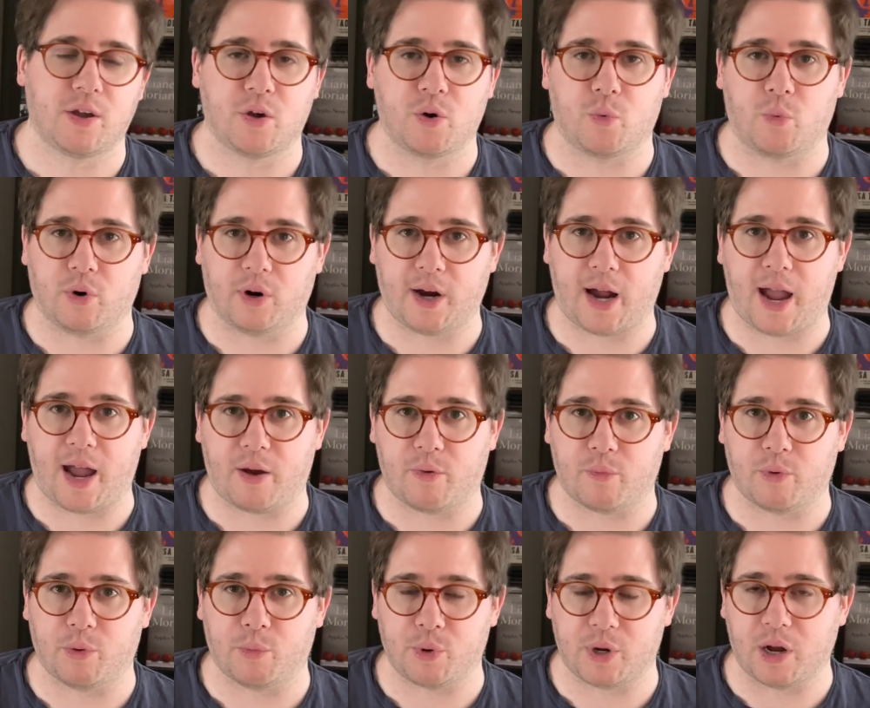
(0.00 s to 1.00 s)
we're at
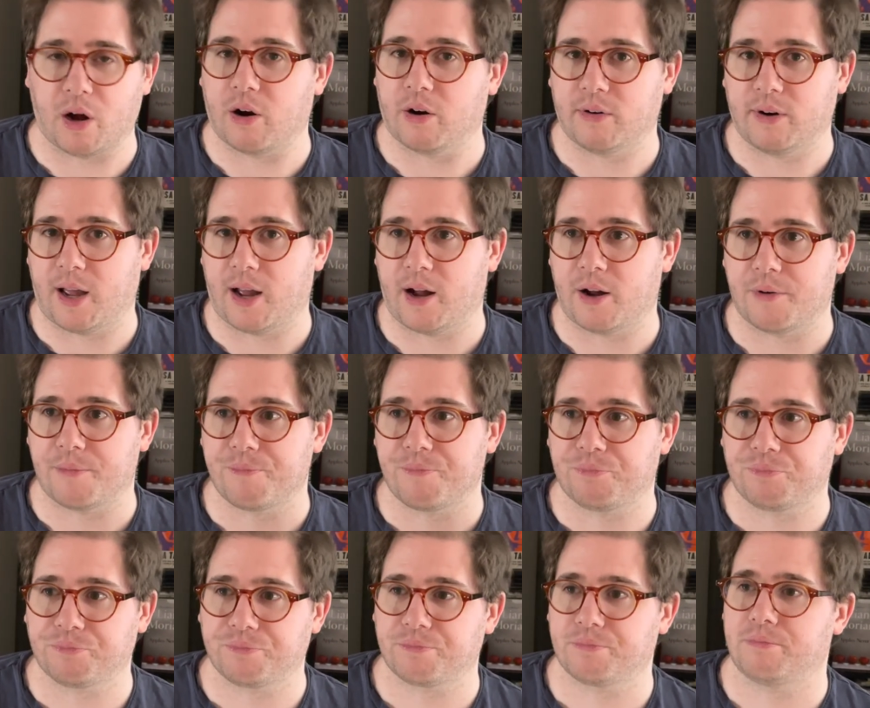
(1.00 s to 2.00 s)
where we are now.
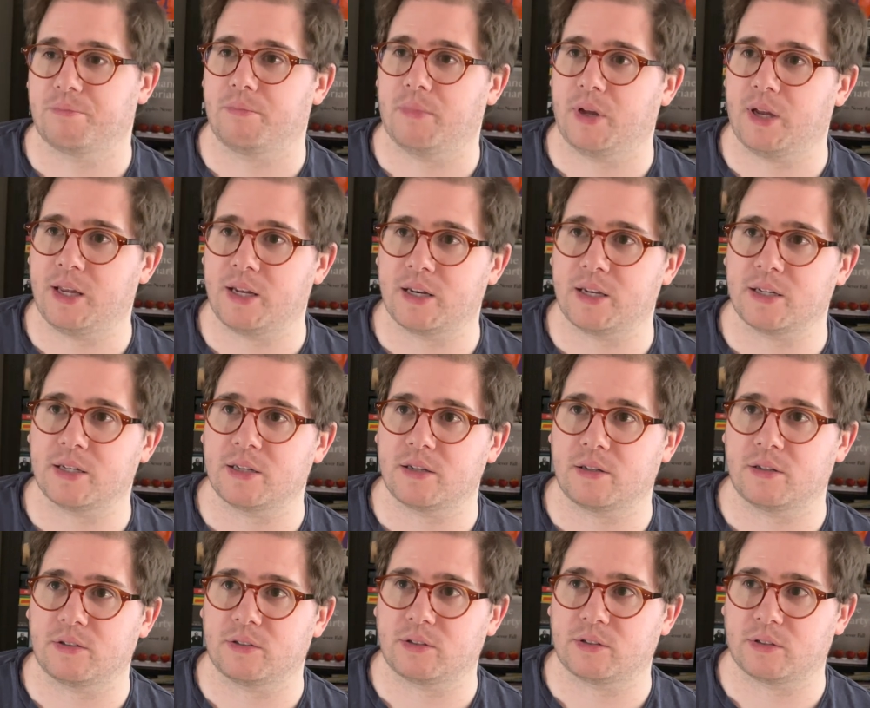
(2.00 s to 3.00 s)
It
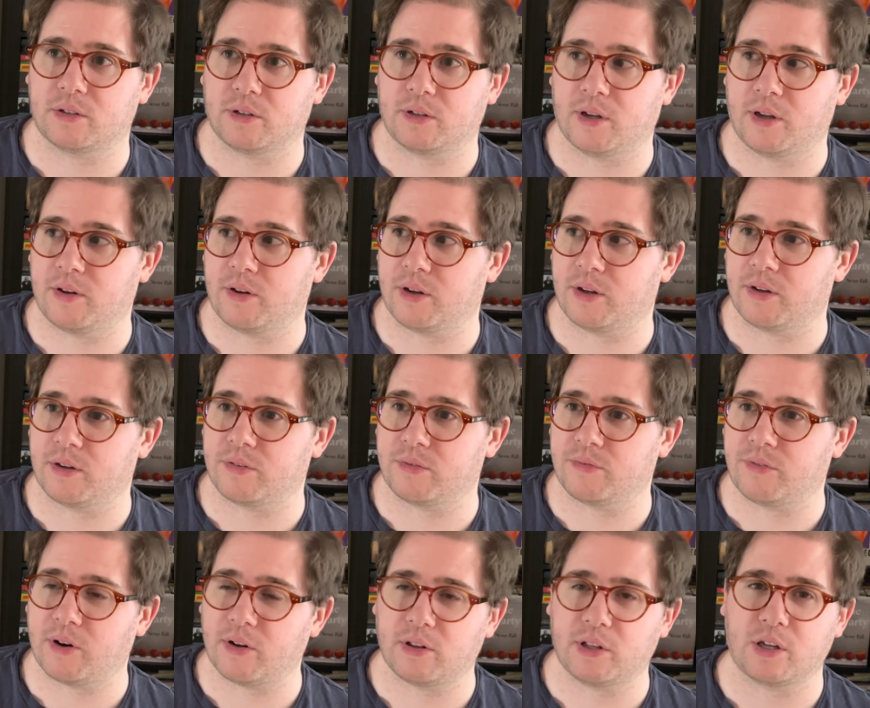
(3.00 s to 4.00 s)
is a
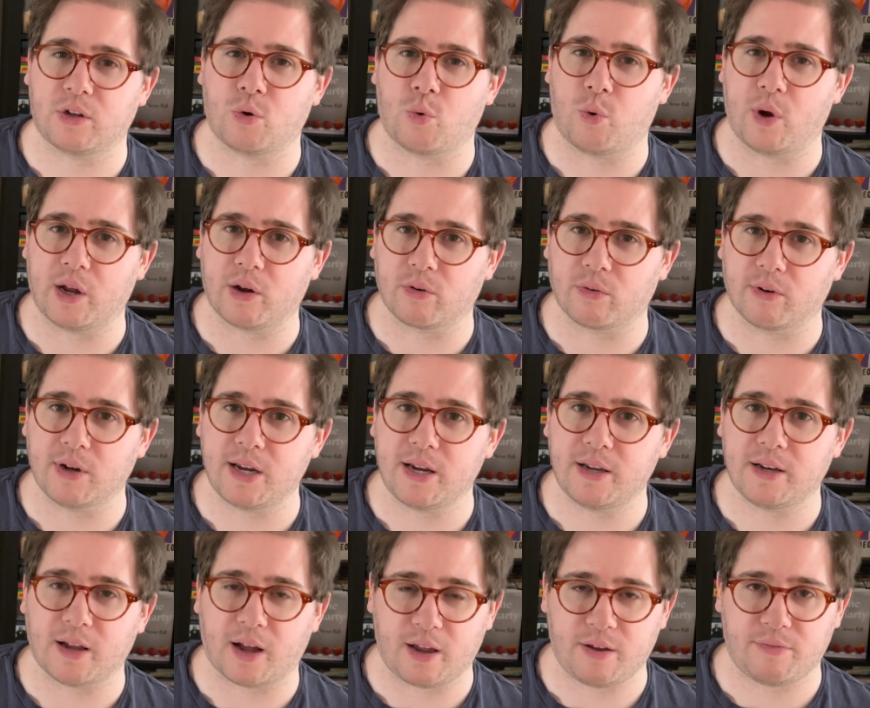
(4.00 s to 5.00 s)
fairly quick
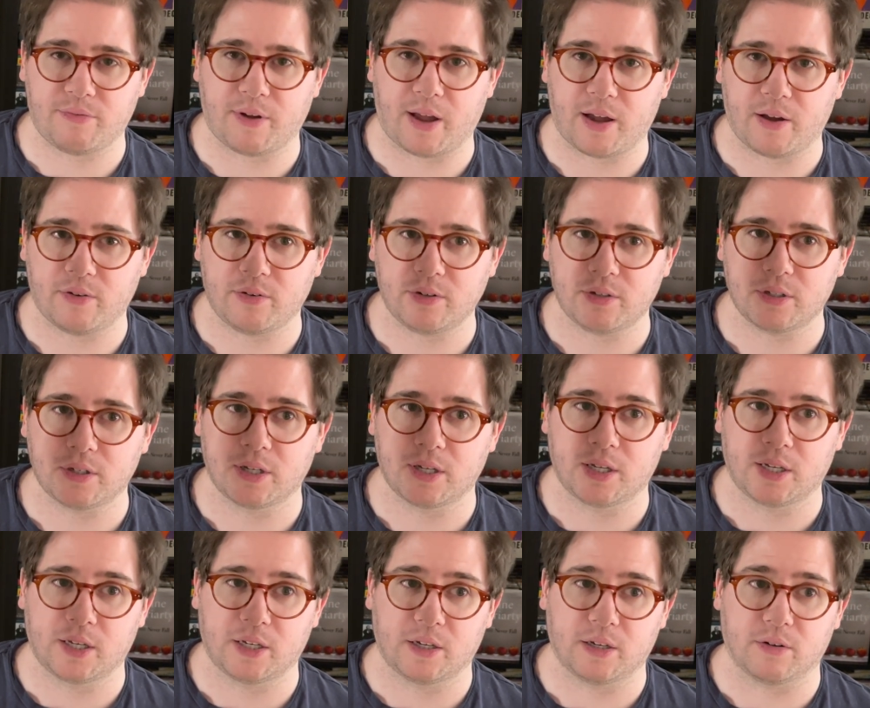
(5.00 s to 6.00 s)
read, I found,
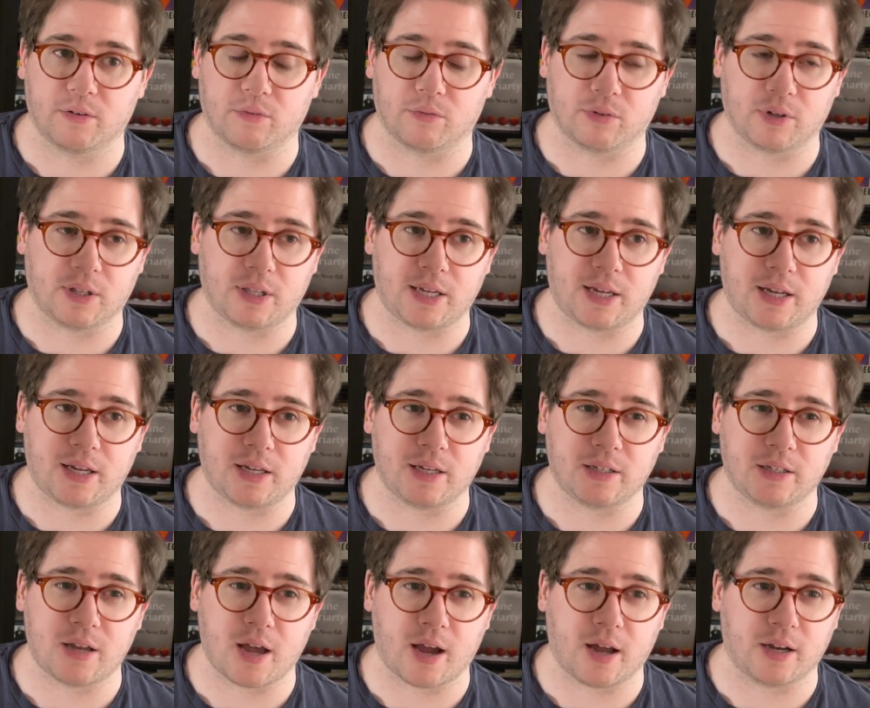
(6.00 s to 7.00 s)
really
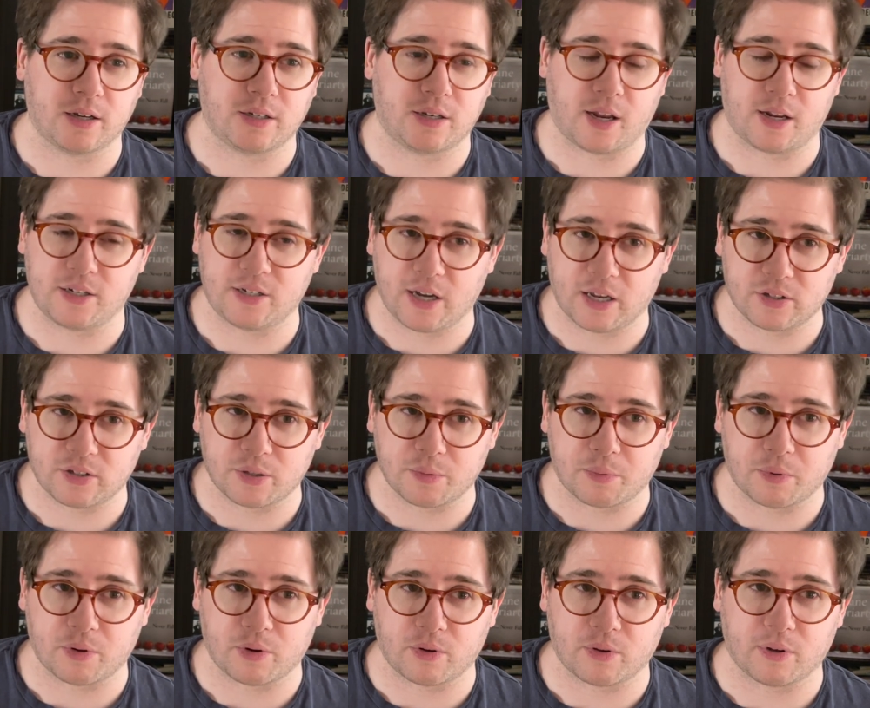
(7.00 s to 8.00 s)

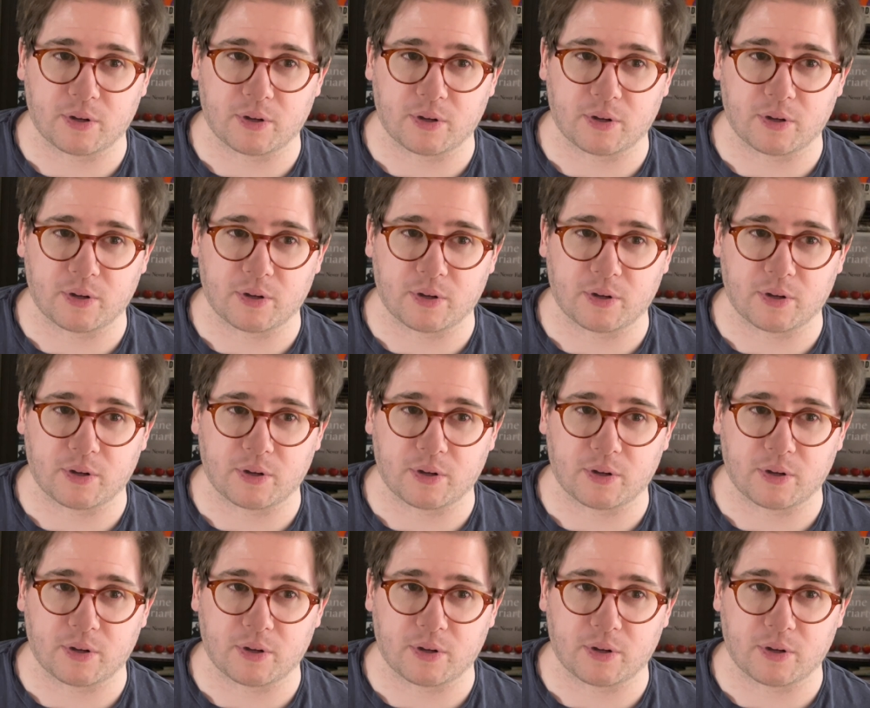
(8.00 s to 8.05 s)
digestible.